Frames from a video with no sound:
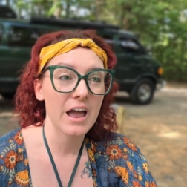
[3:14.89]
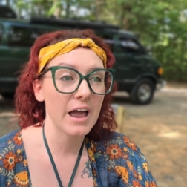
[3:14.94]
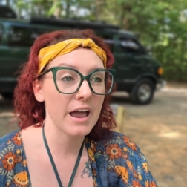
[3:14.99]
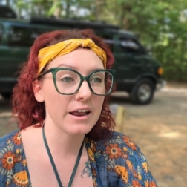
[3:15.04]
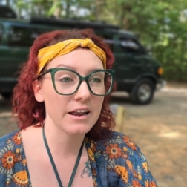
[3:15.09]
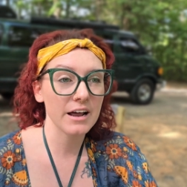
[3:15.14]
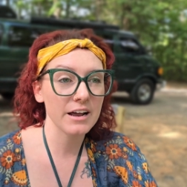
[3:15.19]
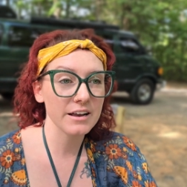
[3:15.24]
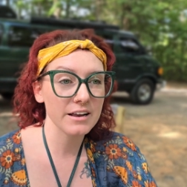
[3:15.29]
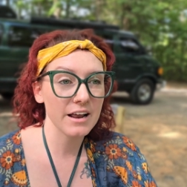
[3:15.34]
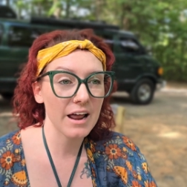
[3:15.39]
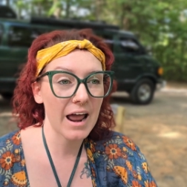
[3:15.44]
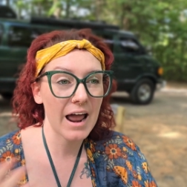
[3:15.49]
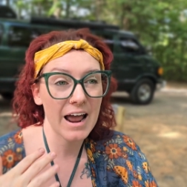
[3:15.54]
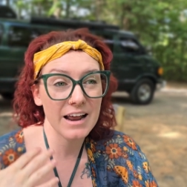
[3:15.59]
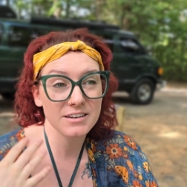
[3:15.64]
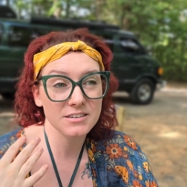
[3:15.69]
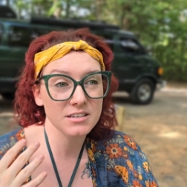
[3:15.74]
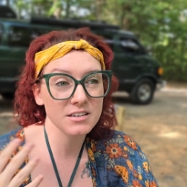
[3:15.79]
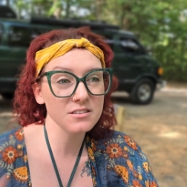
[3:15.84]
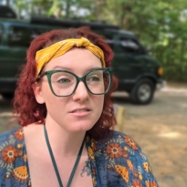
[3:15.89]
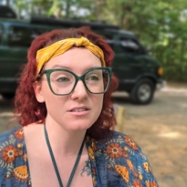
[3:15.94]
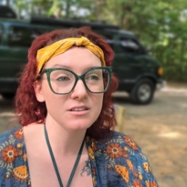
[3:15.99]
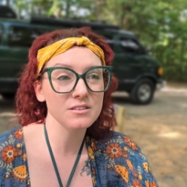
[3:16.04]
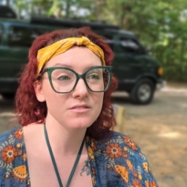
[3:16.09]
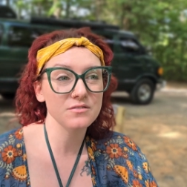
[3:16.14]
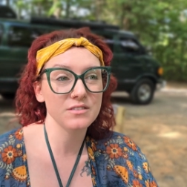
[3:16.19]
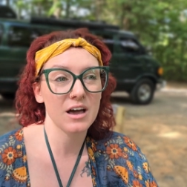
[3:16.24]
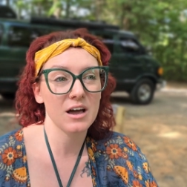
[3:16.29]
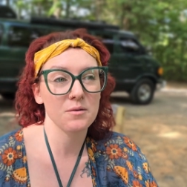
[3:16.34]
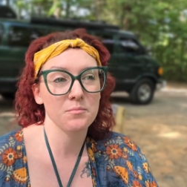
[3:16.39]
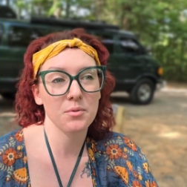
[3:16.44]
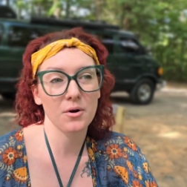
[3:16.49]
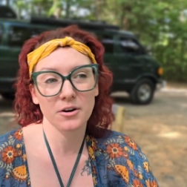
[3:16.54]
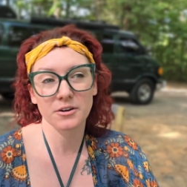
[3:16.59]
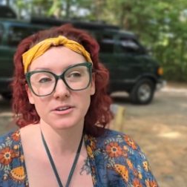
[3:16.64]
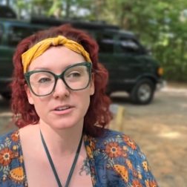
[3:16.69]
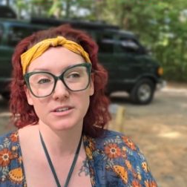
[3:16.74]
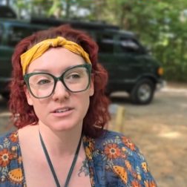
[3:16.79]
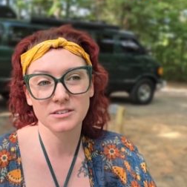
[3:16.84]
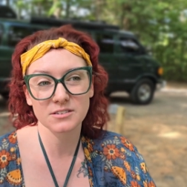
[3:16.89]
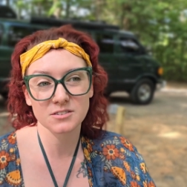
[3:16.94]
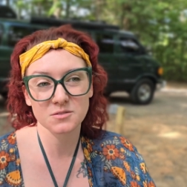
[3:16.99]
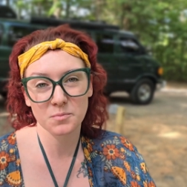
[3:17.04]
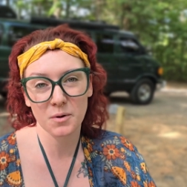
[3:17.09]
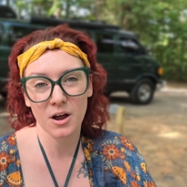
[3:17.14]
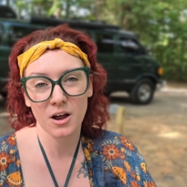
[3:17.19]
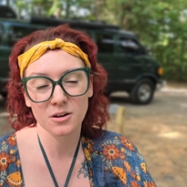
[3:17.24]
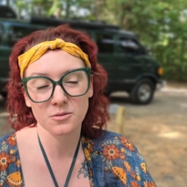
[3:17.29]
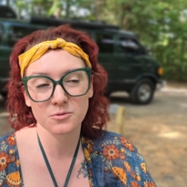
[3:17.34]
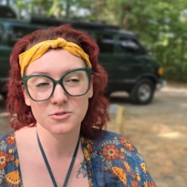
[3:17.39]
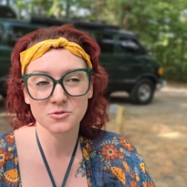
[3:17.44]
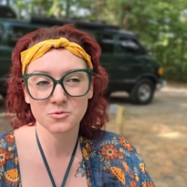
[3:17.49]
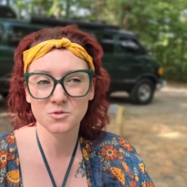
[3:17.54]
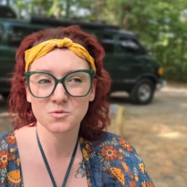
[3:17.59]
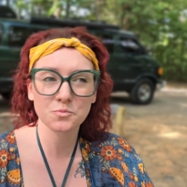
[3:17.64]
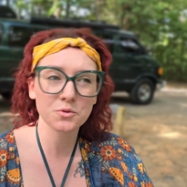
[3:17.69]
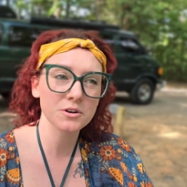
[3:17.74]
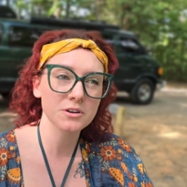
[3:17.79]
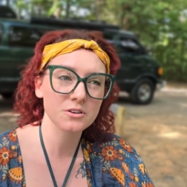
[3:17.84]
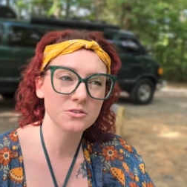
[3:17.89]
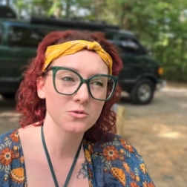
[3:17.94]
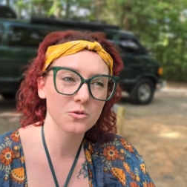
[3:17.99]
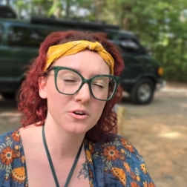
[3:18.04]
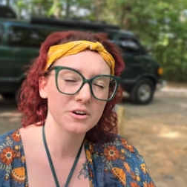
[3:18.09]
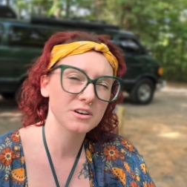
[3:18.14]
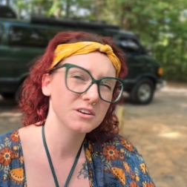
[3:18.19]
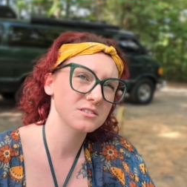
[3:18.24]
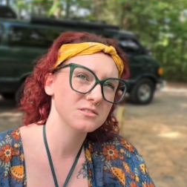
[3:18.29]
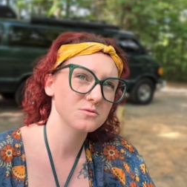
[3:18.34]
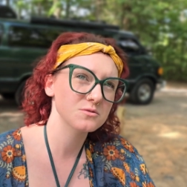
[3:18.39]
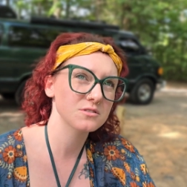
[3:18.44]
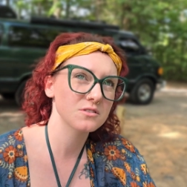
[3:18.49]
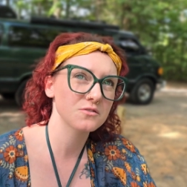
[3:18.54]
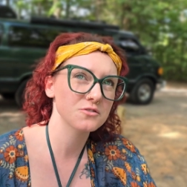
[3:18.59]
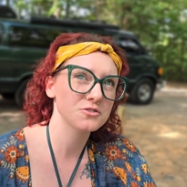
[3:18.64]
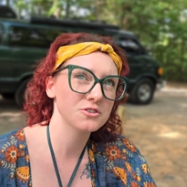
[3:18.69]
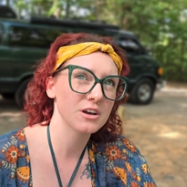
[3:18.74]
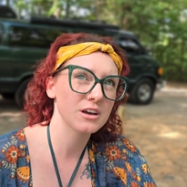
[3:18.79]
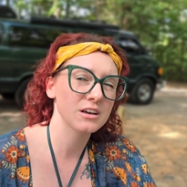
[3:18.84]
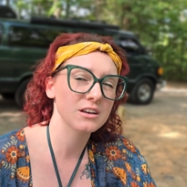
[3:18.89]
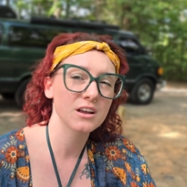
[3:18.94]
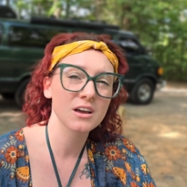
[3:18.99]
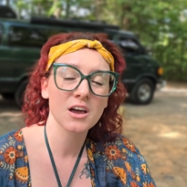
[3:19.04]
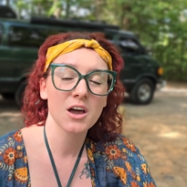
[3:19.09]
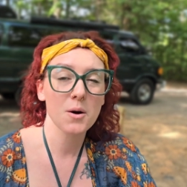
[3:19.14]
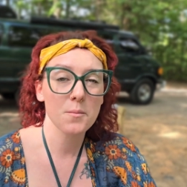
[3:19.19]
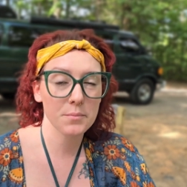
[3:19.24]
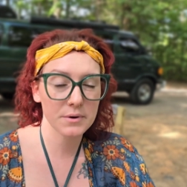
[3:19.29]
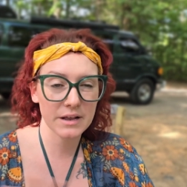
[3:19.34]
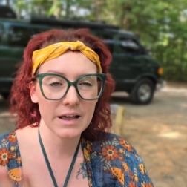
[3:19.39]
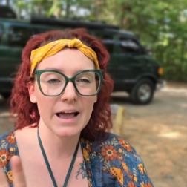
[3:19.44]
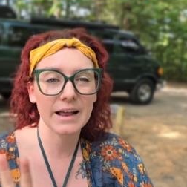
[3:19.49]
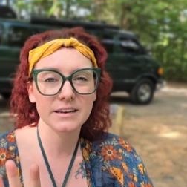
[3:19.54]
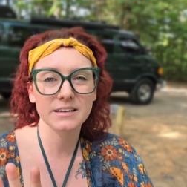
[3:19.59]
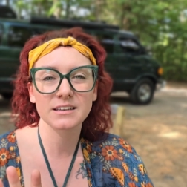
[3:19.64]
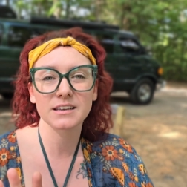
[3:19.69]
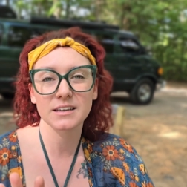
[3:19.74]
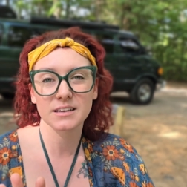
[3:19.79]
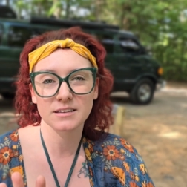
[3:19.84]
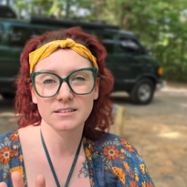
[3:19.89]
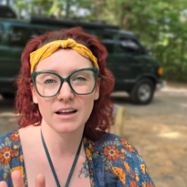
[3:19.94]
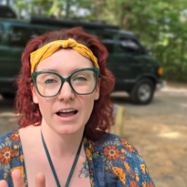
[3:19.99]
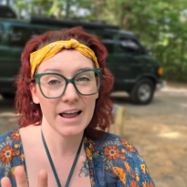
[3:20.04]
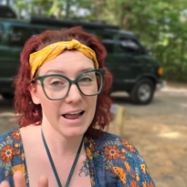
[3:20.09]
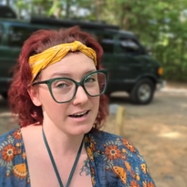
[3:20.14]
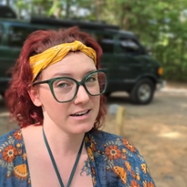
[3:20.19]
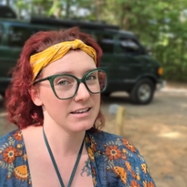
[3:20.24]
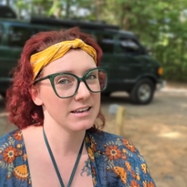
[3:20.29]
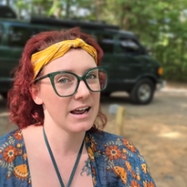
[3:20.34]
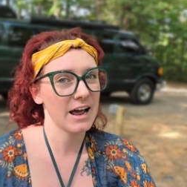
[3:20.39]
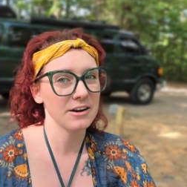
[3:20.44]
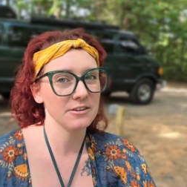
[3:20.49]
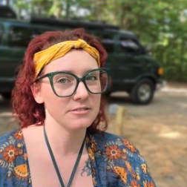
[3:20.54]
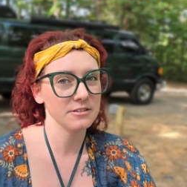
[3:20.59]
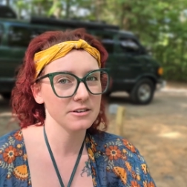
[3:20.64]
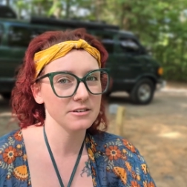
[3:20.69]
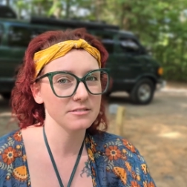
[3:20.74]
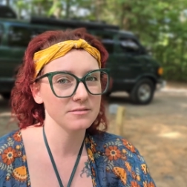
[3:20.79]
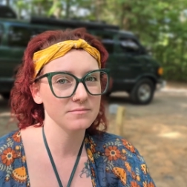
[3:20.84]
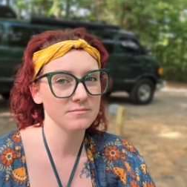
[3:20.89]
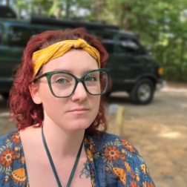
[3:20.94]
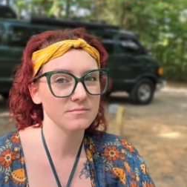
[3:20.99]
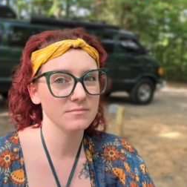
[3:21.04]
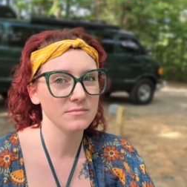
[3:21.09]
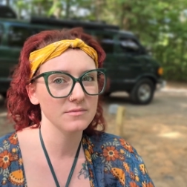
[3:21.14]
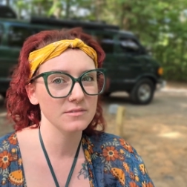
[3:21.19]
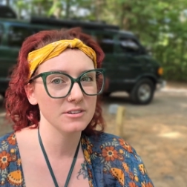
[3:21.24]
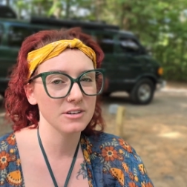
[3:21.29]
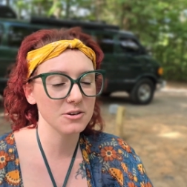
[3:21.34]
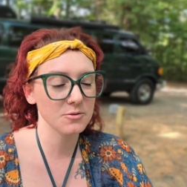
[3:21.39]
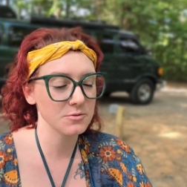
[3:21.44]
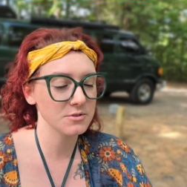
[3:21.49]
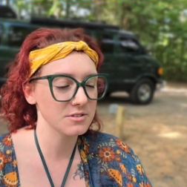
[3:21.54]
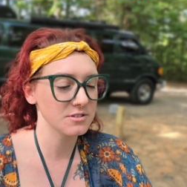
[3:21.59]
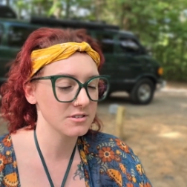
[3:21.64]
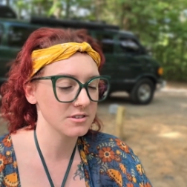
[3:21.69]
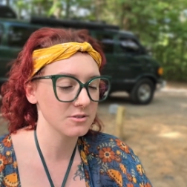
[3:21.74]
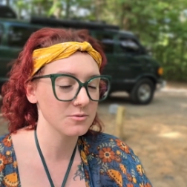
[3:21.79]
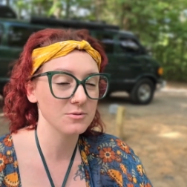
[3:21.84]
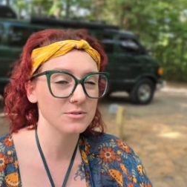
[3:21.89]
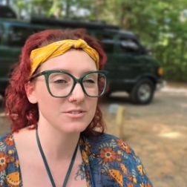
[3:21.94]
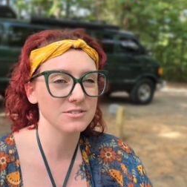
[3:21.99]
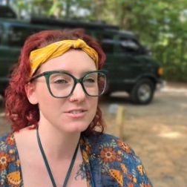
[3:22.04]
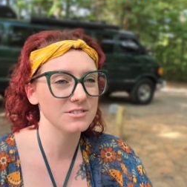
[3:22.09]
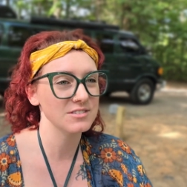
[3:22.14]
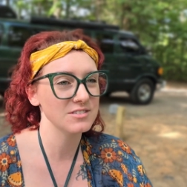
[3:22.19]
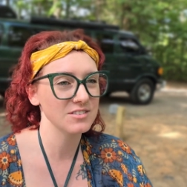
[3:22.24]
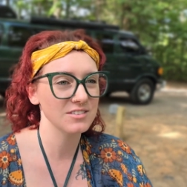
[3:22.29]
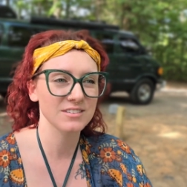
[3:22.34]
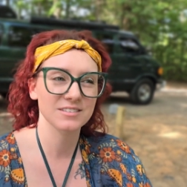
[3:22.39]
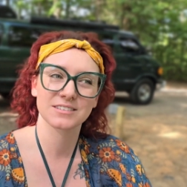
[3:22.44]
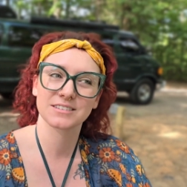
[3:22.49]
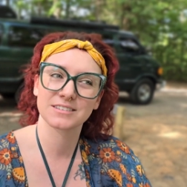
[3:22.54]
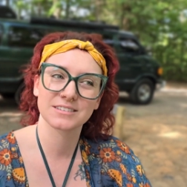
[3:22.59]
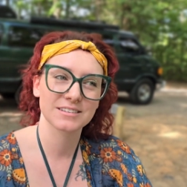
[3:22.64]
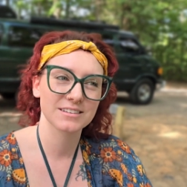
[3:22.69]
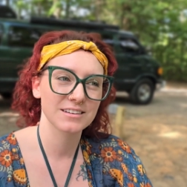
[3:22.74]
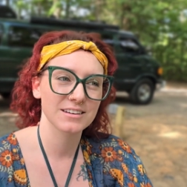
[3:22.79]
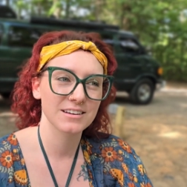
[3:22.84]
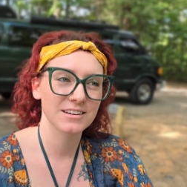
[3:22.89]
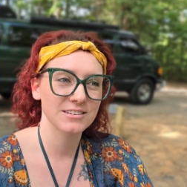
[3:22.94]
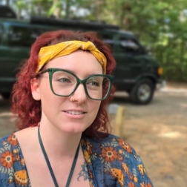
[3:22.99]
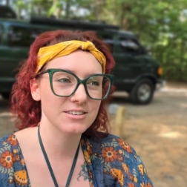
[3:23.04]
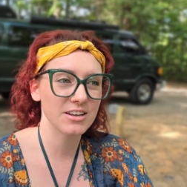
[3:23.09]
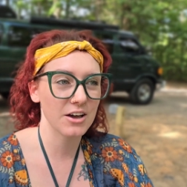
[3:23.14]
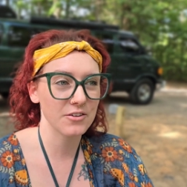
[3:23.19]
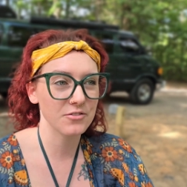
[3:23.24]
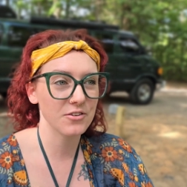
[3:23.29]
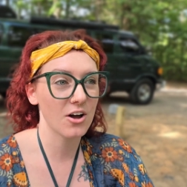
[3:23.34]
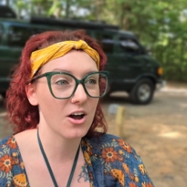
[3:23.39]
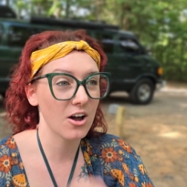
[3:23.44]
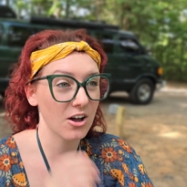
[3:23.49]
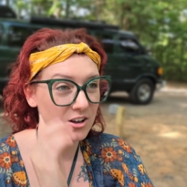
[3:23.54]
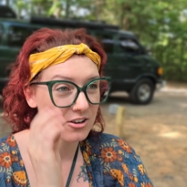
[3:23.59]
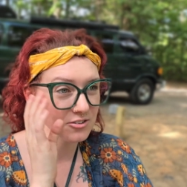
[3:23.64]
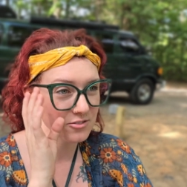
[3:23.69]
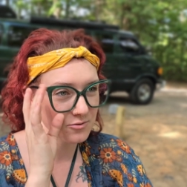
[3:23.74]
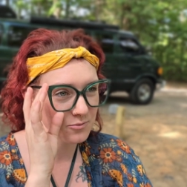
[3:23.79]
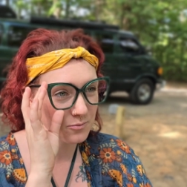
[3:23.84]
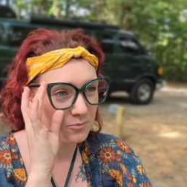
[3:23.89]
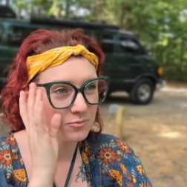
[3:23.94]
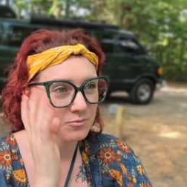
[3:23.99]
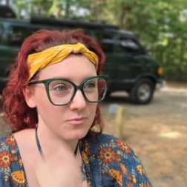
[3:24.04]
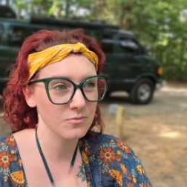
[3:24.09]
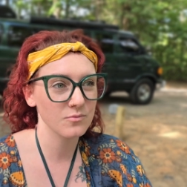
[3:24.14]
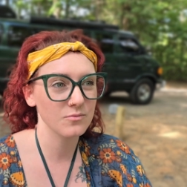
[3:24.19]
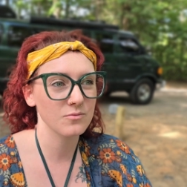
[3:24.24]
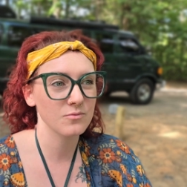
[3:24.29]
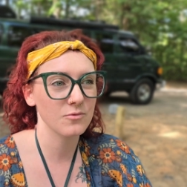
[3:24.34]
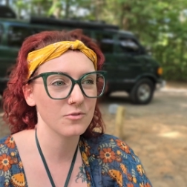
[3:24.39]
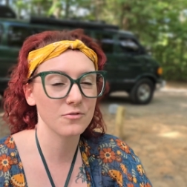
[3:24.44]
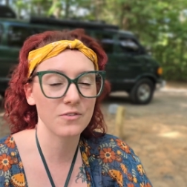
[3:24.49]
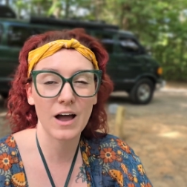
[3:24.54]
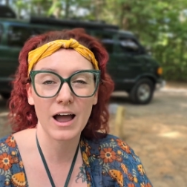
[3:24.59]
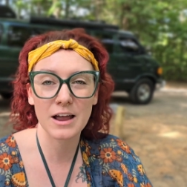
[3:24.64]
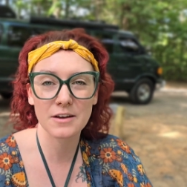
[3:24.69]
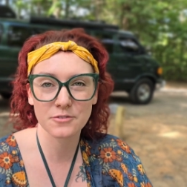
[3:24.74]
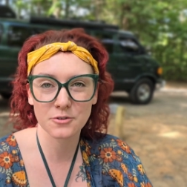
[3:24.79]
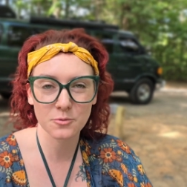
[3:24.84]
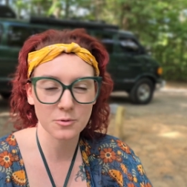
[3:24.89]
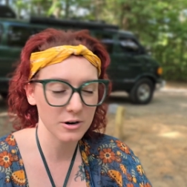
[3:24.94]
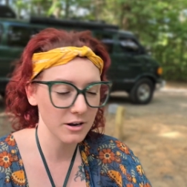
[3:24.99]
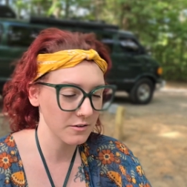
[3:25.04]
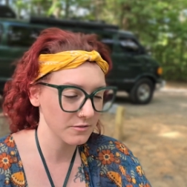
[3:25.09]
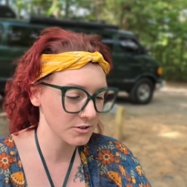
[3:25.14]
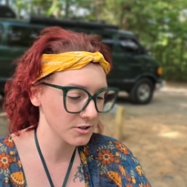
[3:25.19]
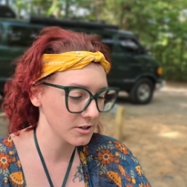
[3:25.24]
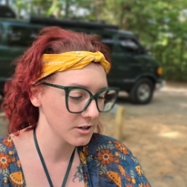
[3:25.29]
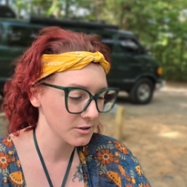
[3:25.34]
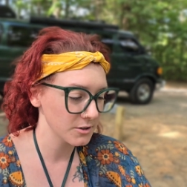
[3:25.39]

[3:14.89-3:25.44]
And I had to leave that parking spot, which was pretty annoying because it was in the shade, but I had to get out of there. It was DEFCON 5 or whatever.